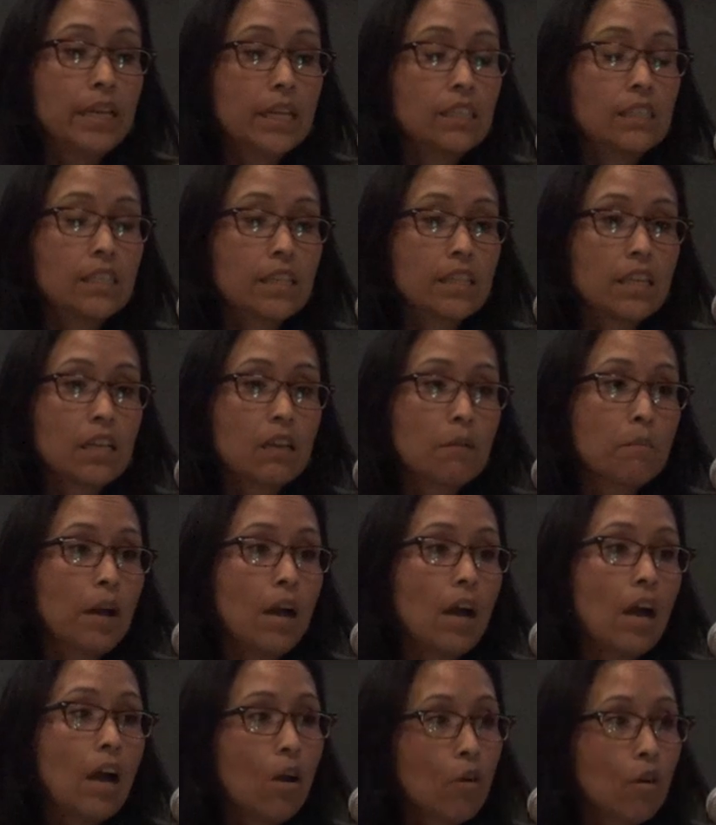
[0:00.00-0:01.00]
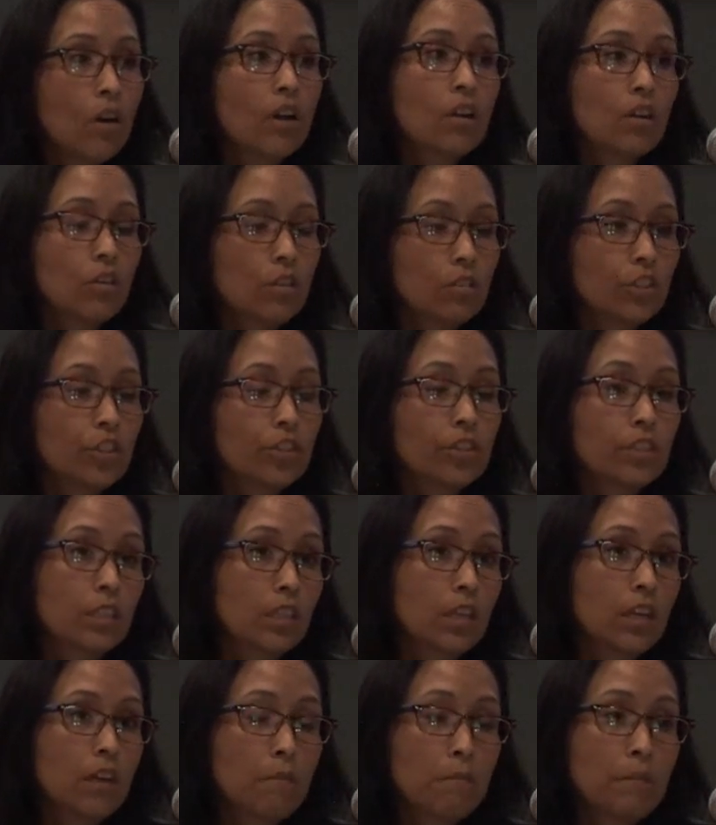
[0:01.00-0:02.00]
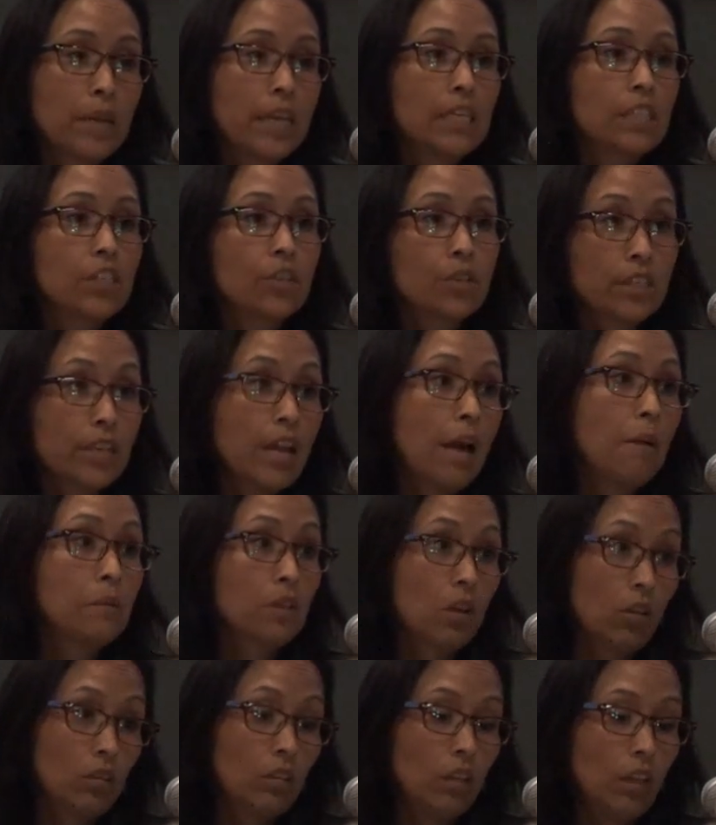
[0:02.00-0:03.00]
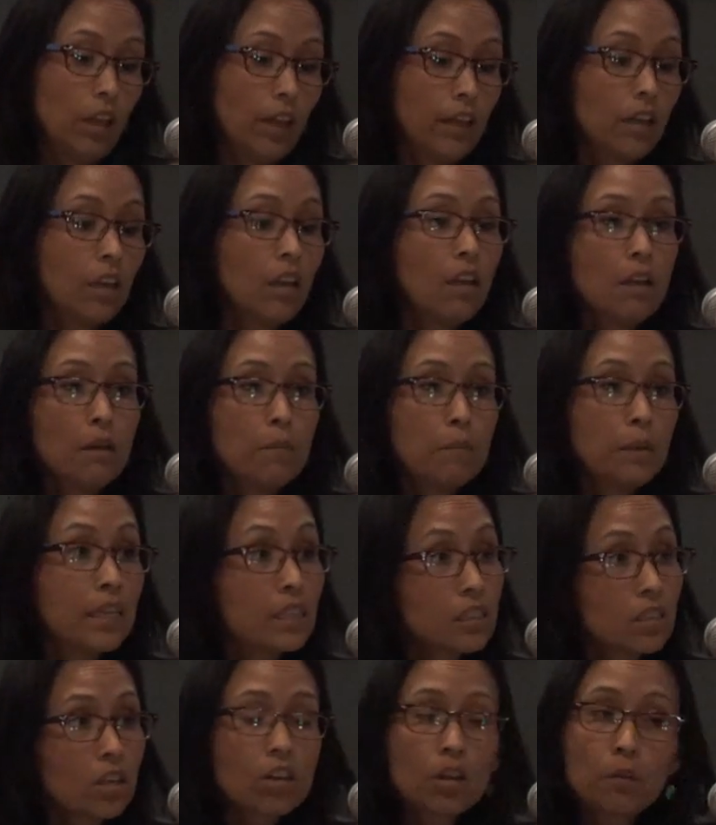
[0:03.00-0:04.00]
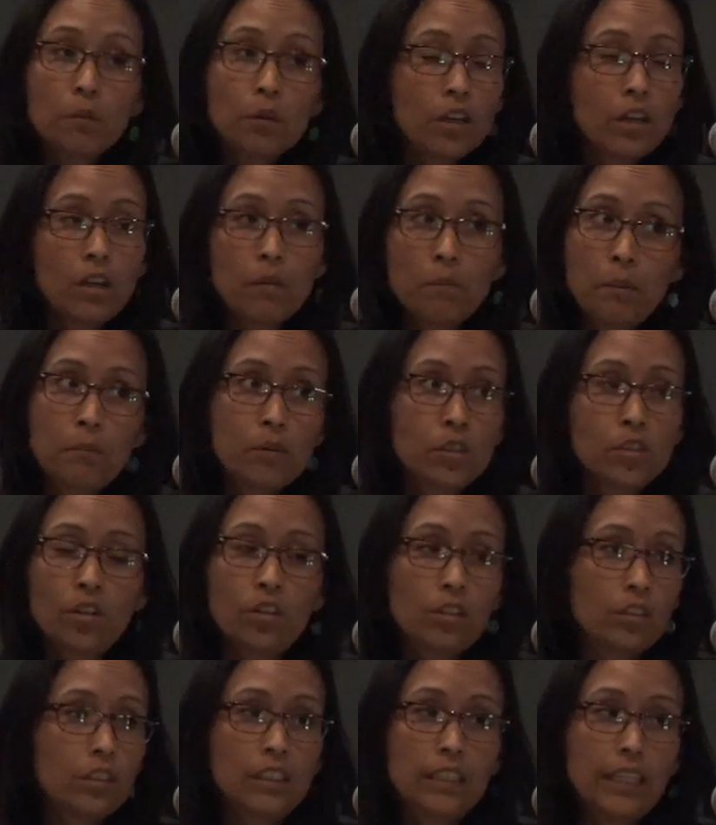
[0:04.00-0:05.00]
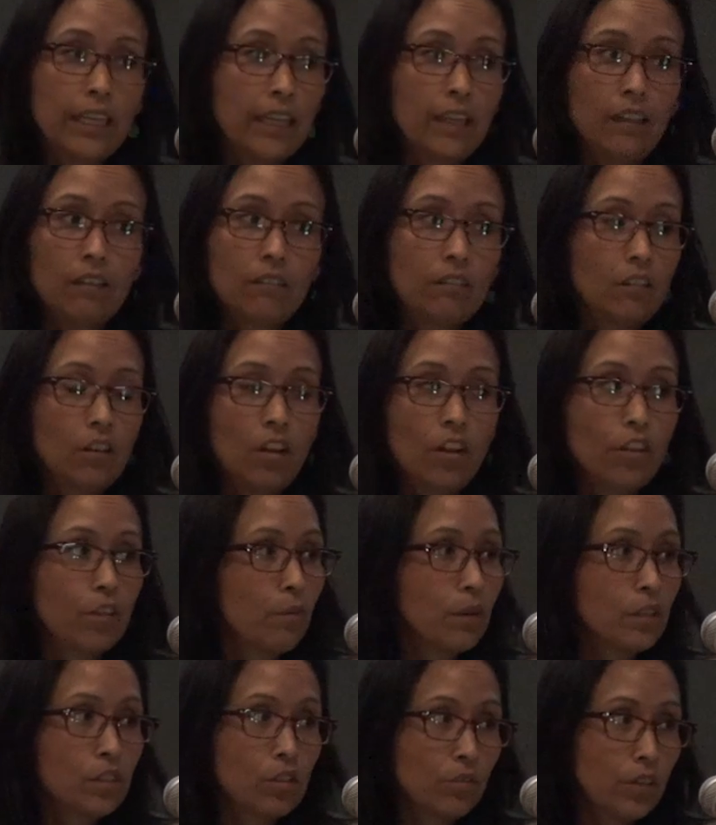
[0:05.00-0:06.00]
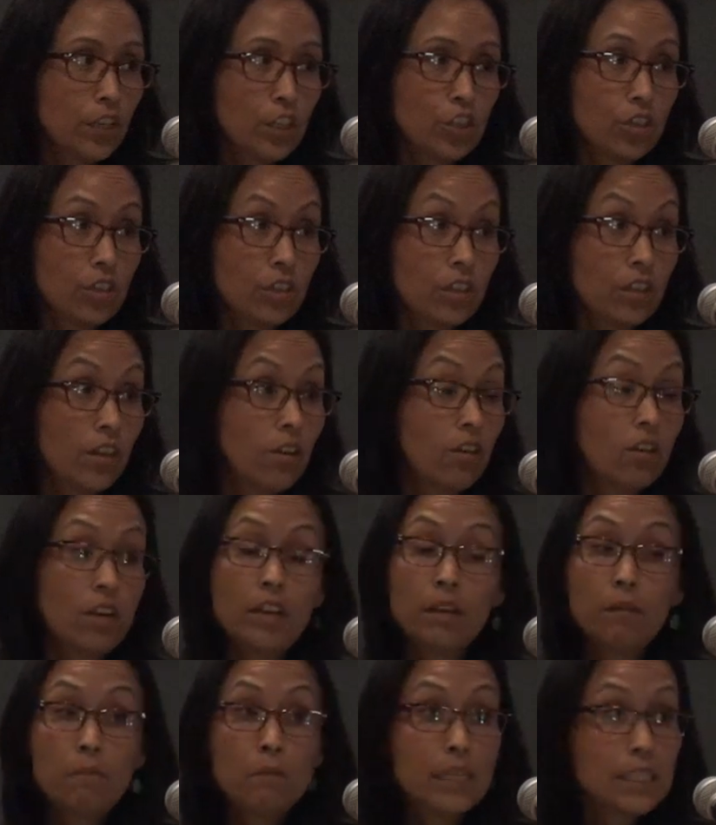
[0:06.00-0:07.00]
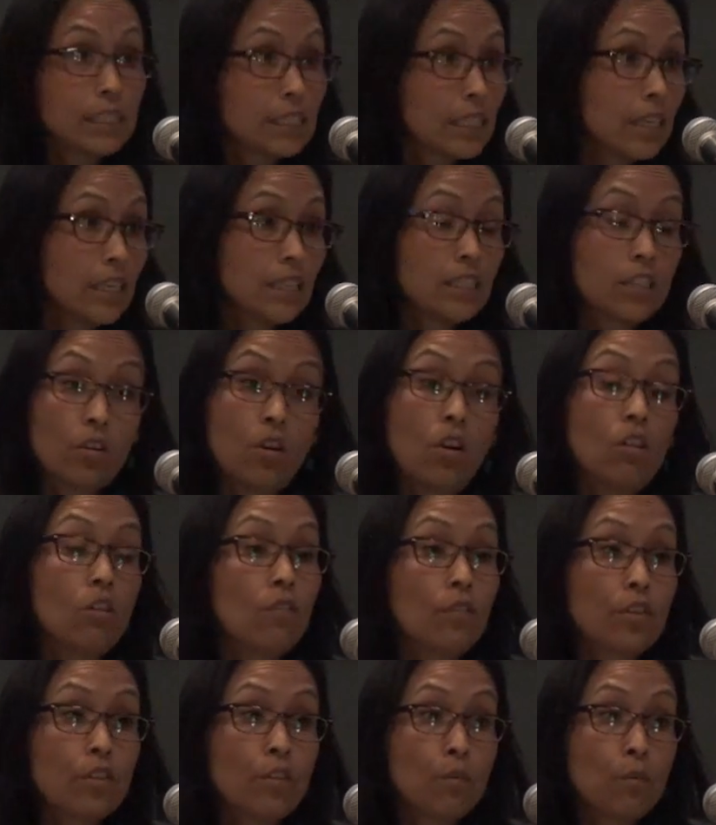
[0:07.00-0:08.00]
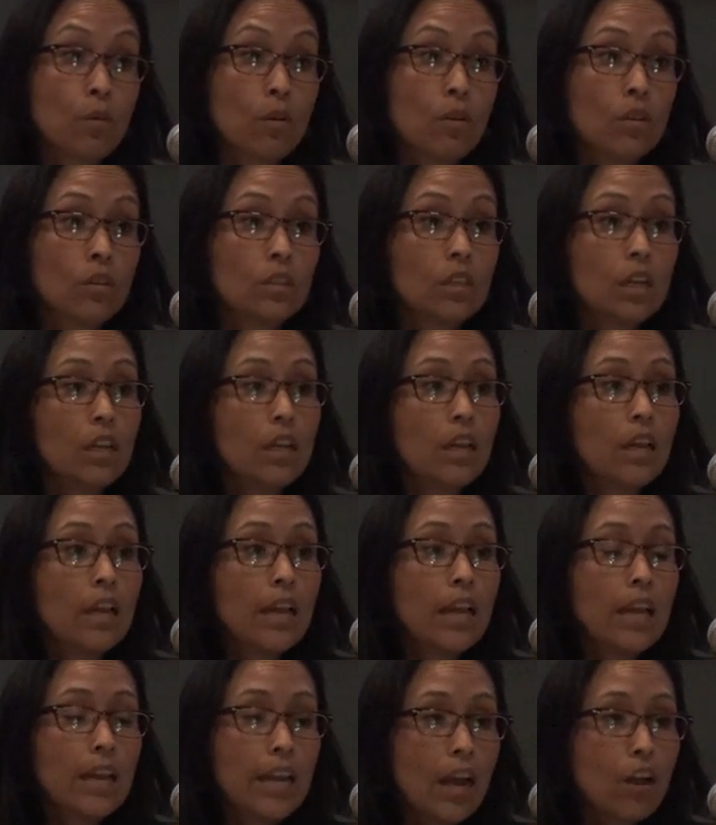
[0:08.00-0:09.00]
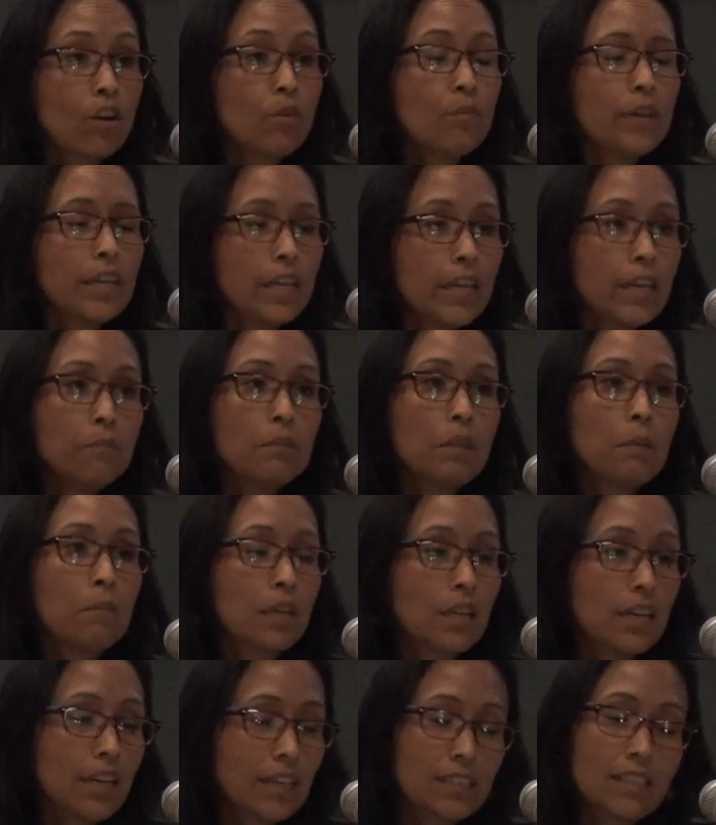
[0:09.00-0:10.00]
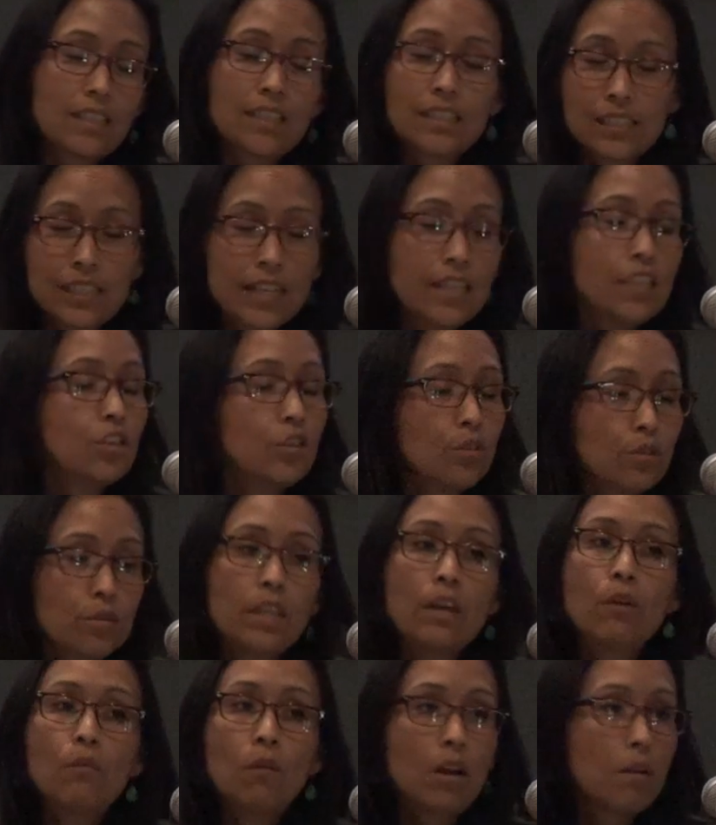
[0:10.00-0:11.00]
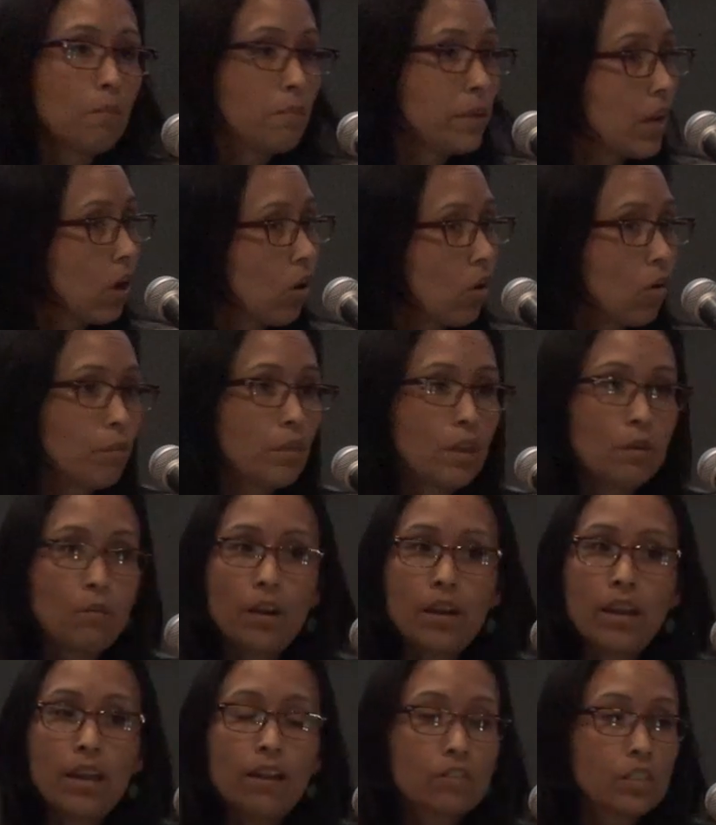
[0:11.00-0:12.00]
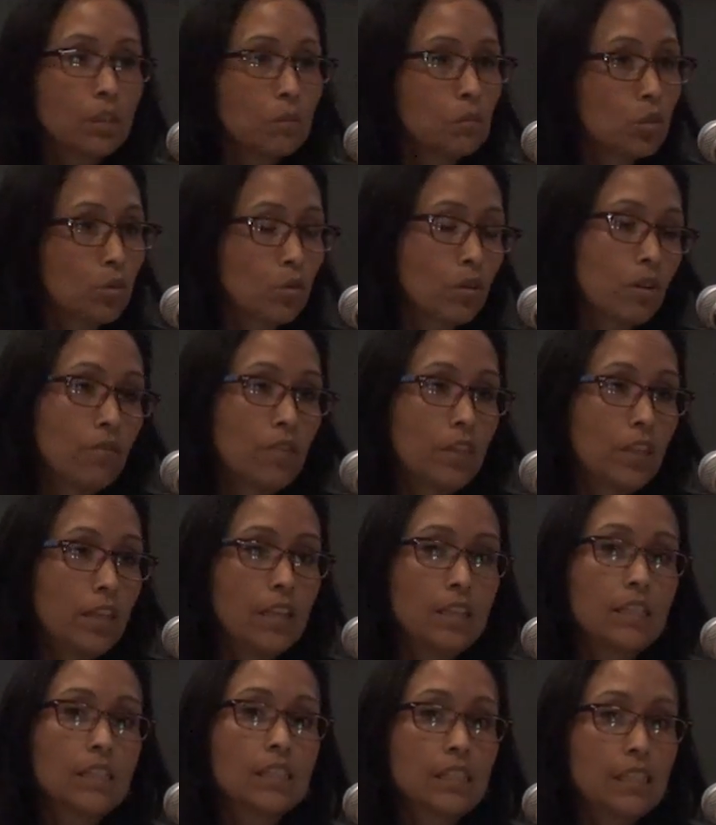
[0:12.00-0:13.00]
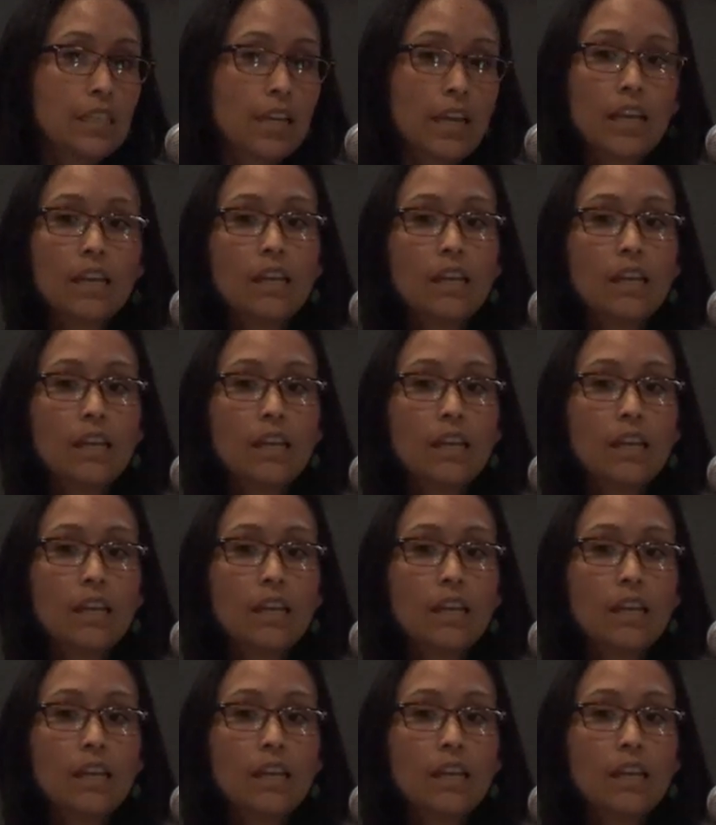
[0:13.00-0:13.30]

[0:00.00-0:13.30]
to think about how our culture is going to begin to adapt online, because our community members aren't staying on the reservation. They're in big cities, they're all over the world. And how do we keep them connected? Because they want to be home, they want to have some sort of thing to say,